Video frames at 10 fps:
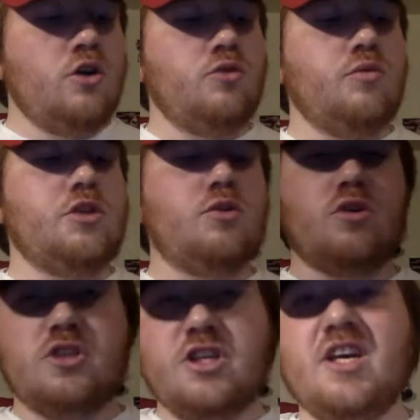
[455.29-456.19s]
Luis
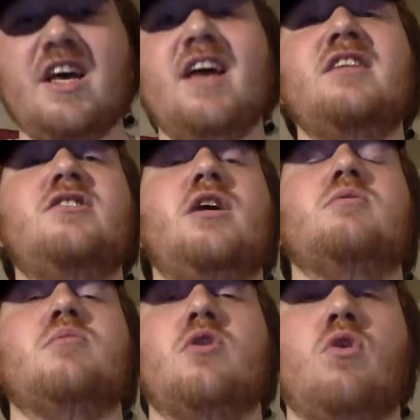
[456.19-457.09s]
Garcia, and
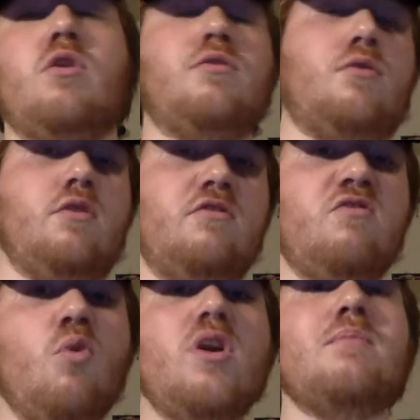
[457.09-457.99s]
James McArthur on the
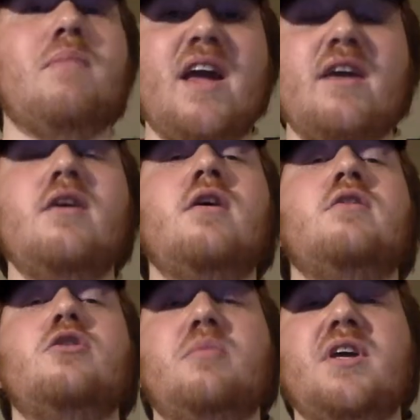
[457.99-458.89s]
forty man
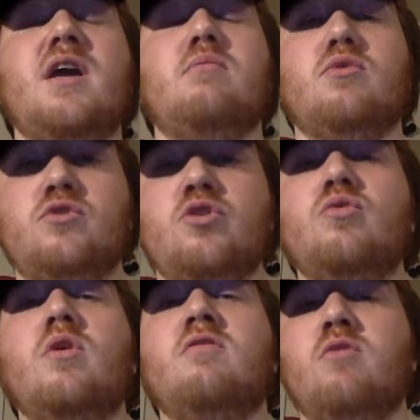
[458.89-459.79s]
to be able to
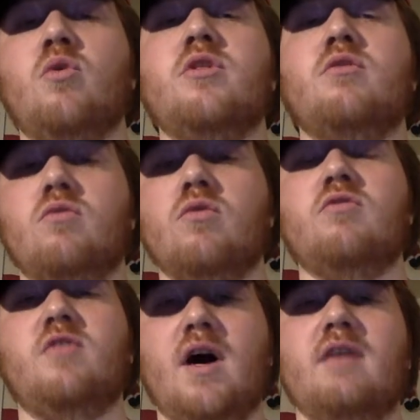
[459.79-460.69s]
avoid the Rule
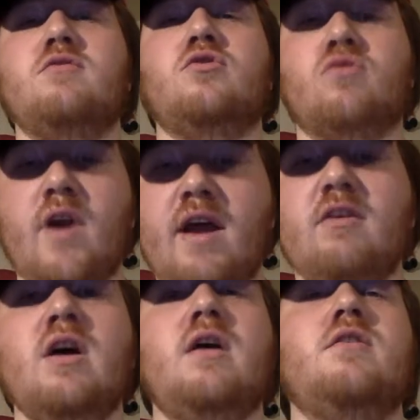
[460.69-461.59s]
five draft.
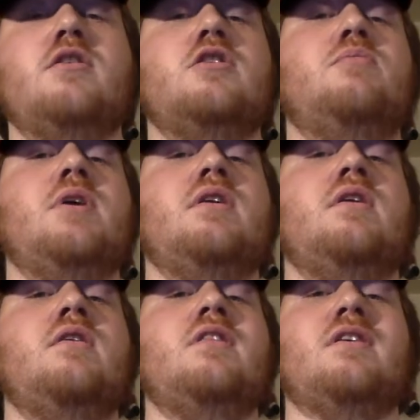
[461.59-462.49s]
This has been
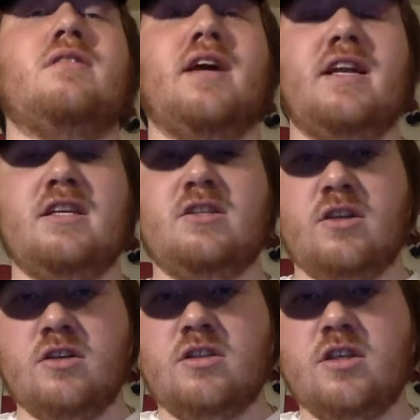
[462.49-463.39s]
the latest
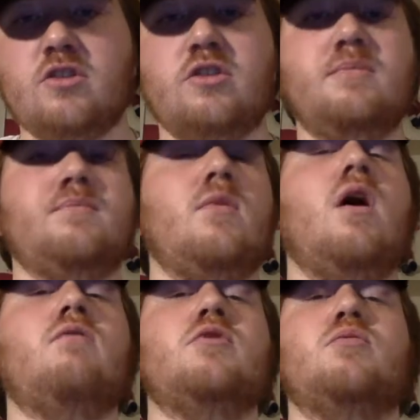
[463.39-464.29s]
edition
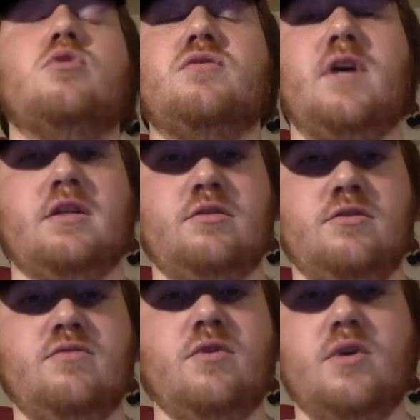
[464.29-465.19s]
of the Sports Fact
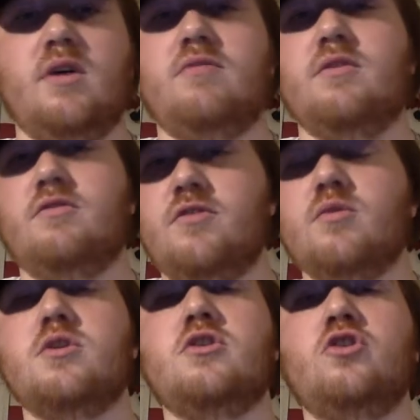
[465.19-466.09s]
News Philadelphia
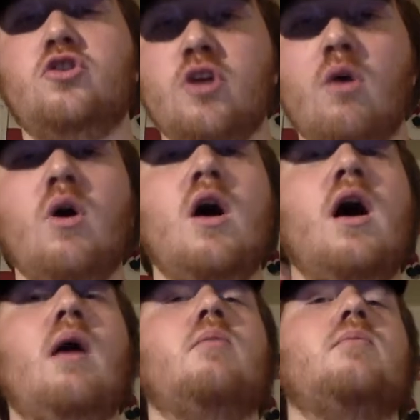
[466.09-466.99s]
Phillies show.
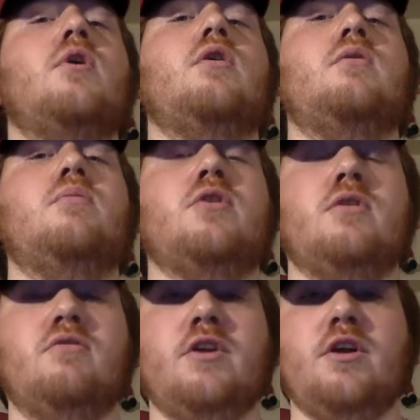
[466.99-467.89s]
I'm going to put
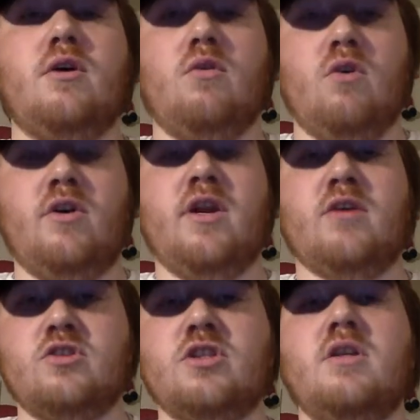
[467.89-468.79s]
the video on
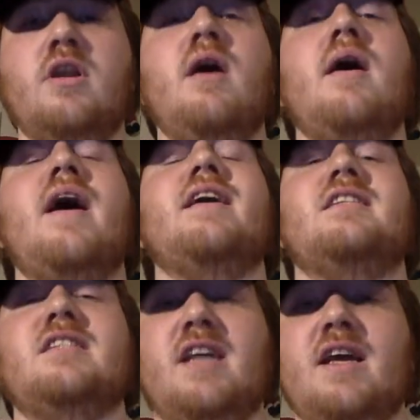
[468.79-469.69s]
Nelson and
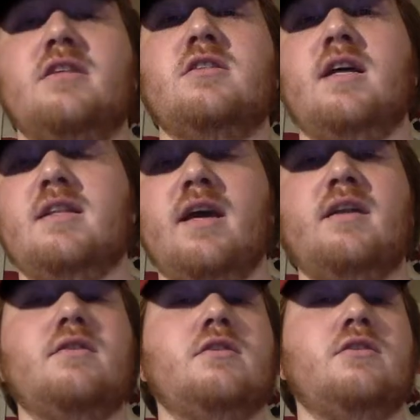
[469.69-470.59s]
Sands at the end
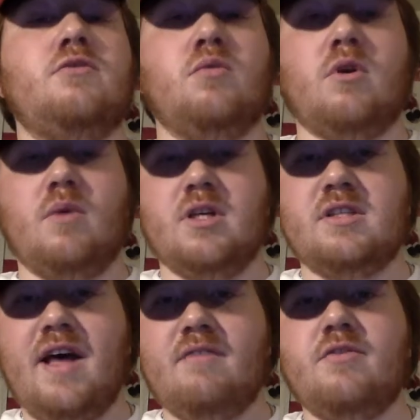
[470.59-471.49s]
of this if you want to watch
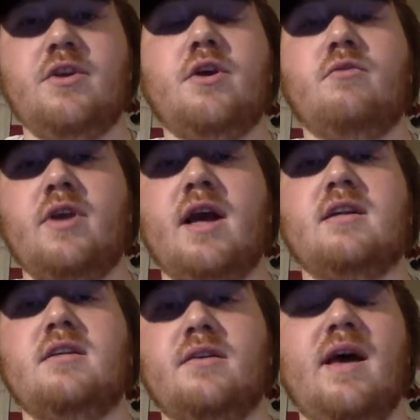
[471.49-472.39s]
that video
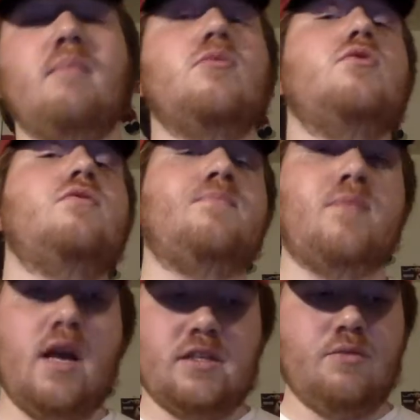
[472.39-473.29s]
reacting to that move,
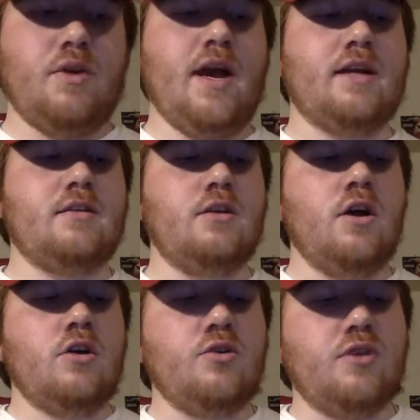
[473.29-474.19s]
as I reacted
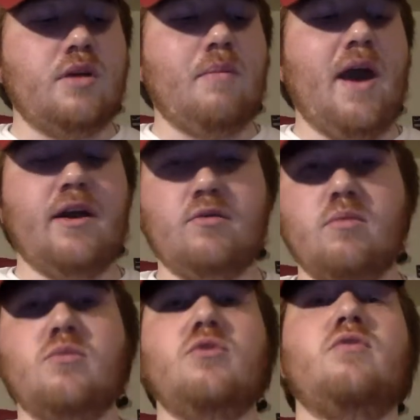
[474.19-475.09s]
to the Emanuel
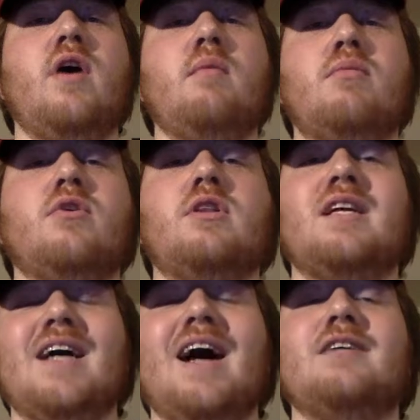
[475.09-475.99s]
move and putting the
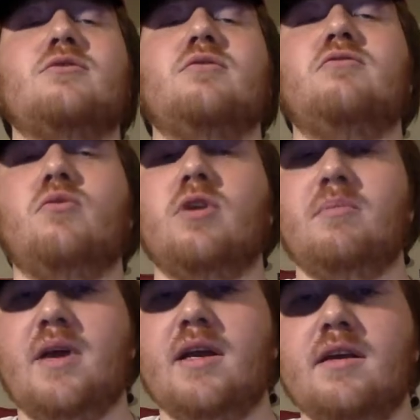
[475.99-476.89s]
guys on the forty
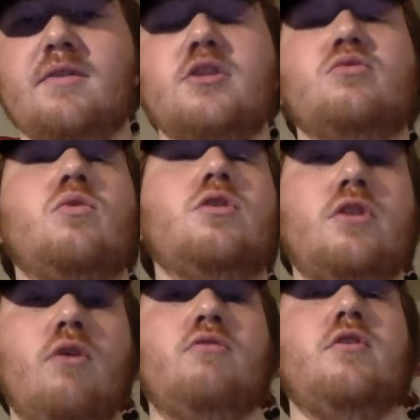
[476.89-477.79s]
man in this one. Go
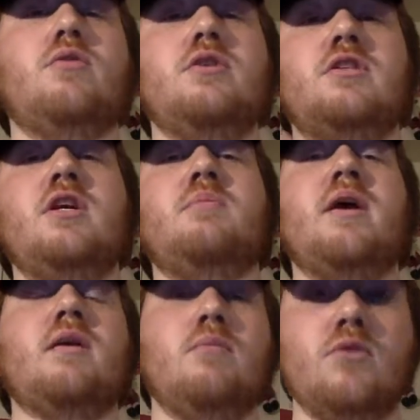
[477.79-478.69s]
Phillies, keep
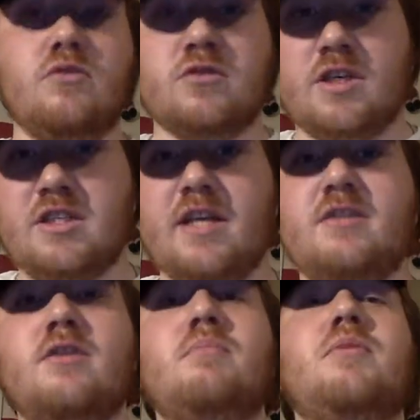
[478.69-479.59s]
making moves. Let's get to the
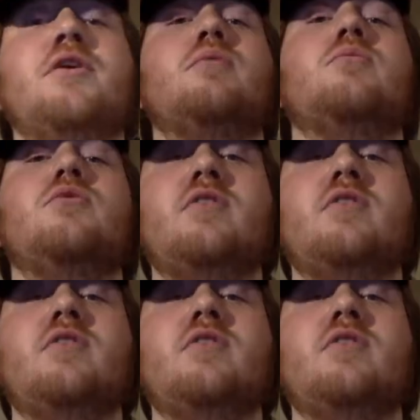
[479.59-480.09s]
bigger move